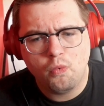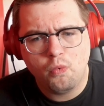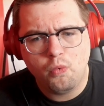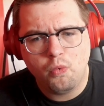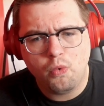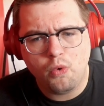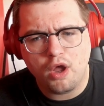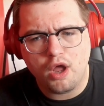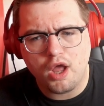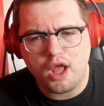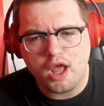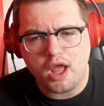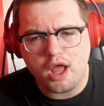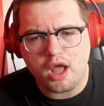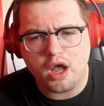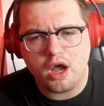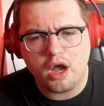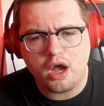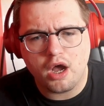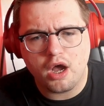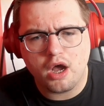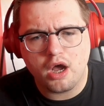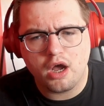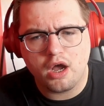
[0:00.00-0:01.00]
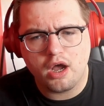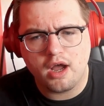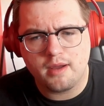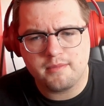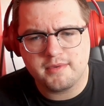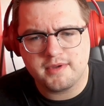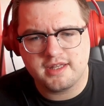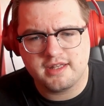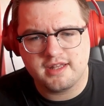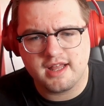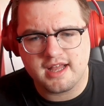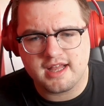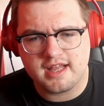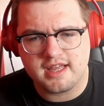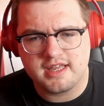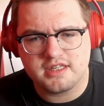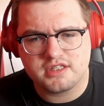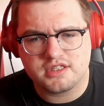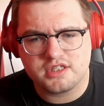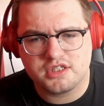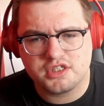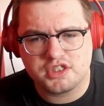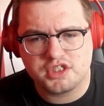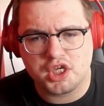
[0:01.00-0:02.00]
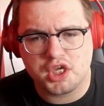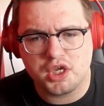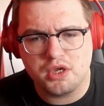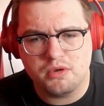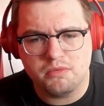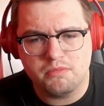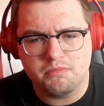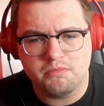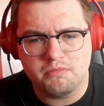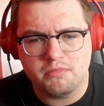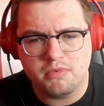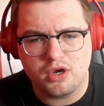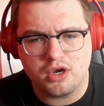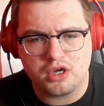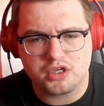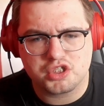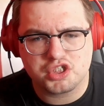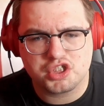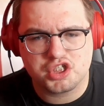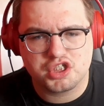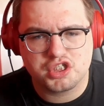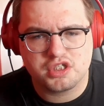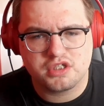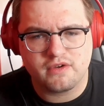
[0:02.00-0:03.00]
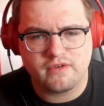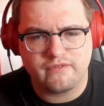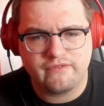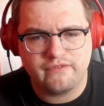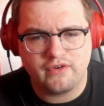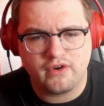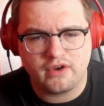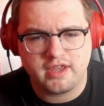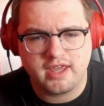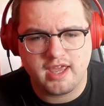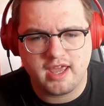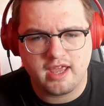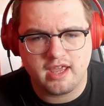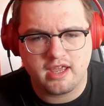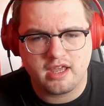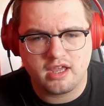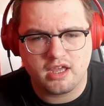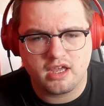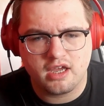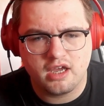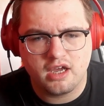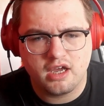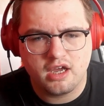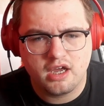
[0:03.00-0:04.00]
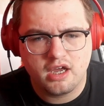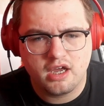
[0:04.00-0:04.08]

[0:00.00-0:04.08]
What? I mean, that is too much. Fucking